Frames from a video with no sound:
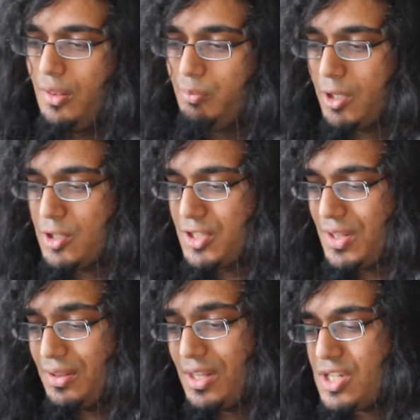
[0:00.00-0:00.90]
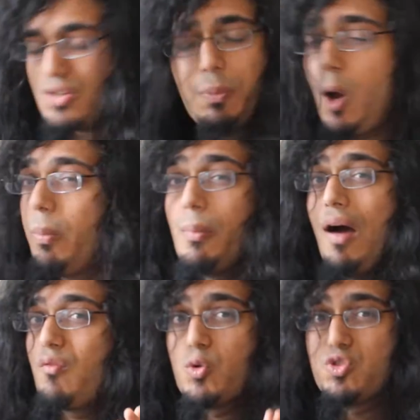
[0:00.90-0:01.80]
because this is a problem
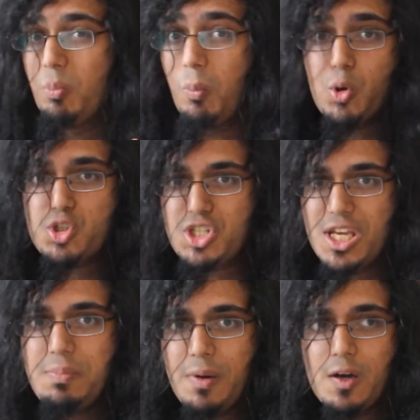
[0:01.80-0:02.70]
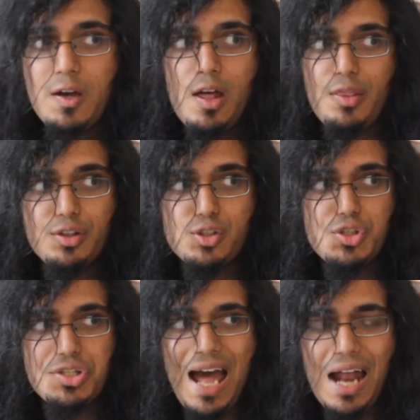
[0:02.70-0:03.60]
that runs much deeper than
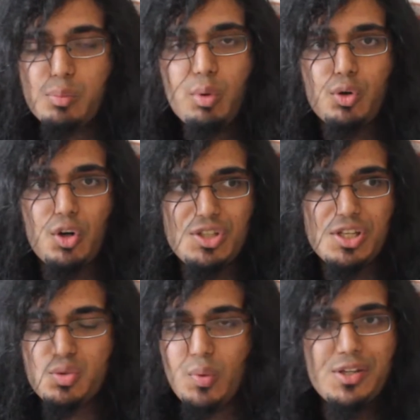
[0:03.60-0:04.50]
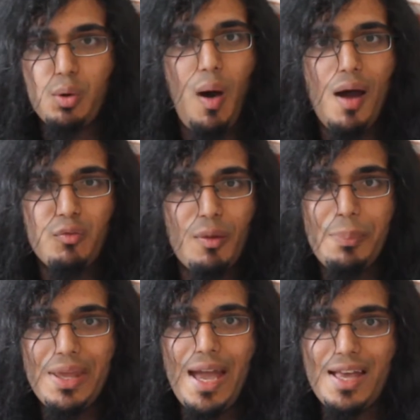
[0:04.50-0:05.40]
just Animal Crossing Switch or whatever
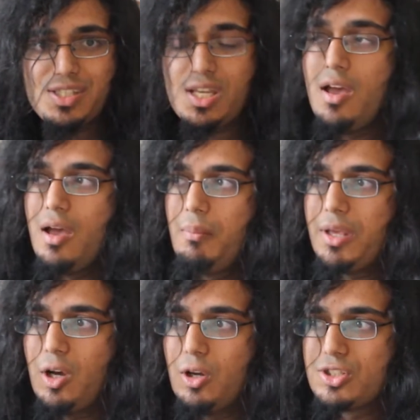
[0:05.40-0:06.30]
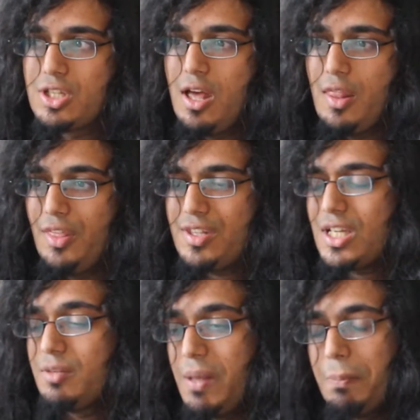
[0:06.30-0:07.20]
BS, because this
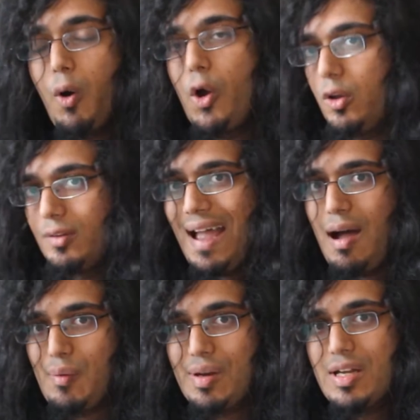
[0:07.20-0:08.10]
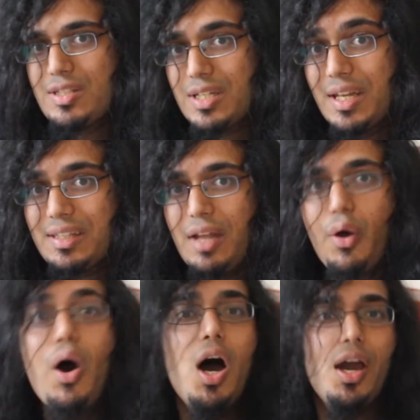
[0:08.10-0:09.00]
can be boiled down to
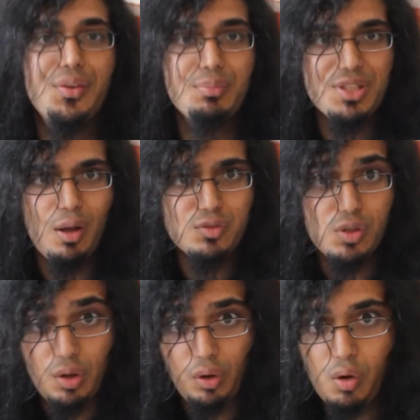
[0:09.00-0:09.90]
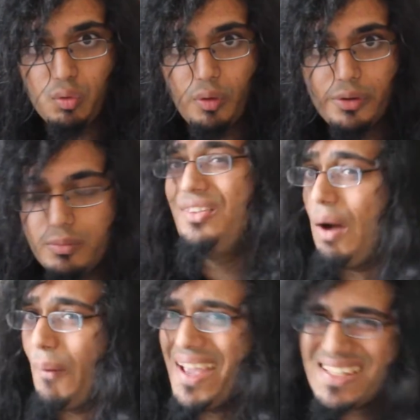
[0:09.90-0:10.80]
Nintendo hurting themselves in the long run.
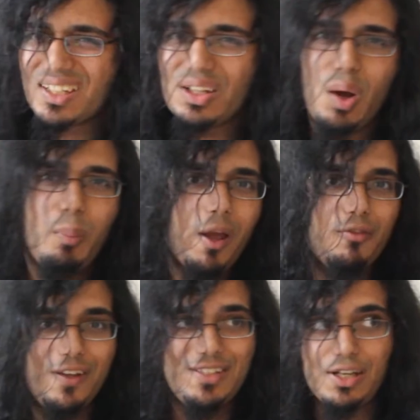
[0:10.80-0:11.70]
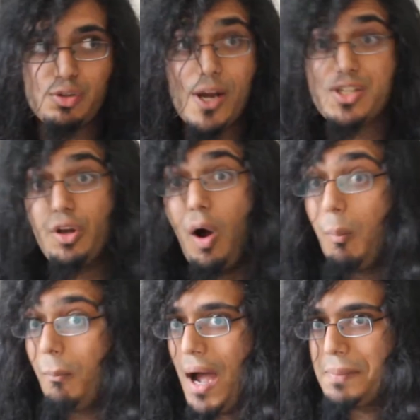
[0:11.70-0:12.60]
Now, it is a little bit of exaggeration
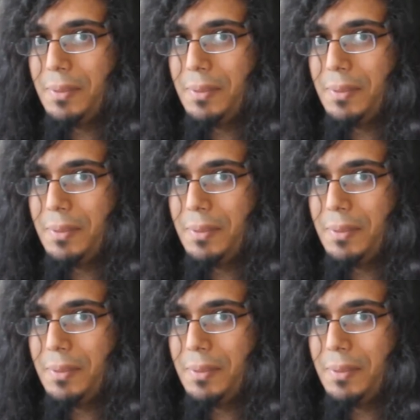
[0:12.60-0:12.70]
on my